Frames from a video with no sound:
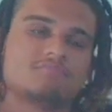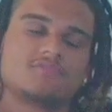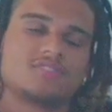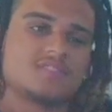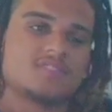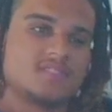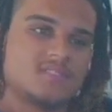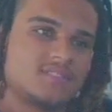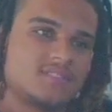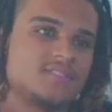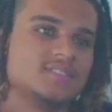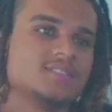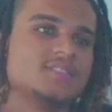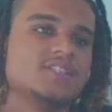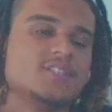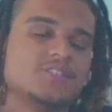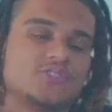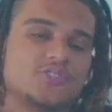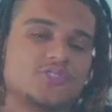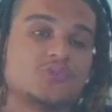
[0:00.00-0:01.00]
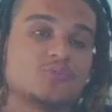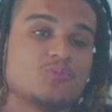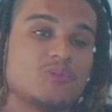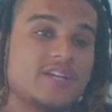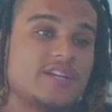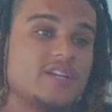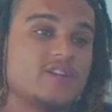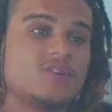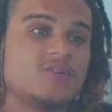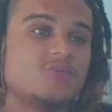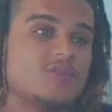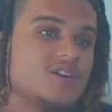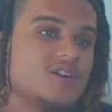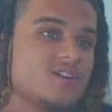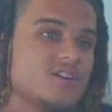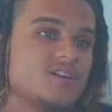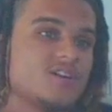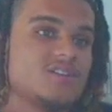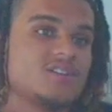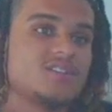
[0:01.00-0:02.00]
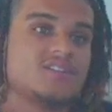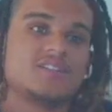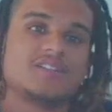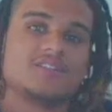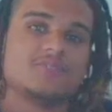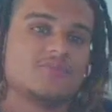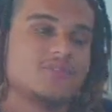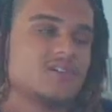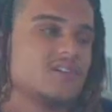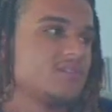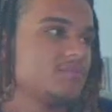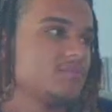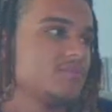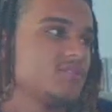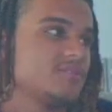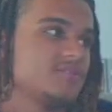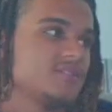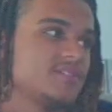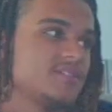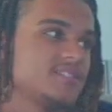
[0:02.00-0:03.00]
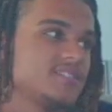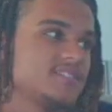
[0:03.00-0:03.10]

just wait, work hard, and it will come. Don't worry.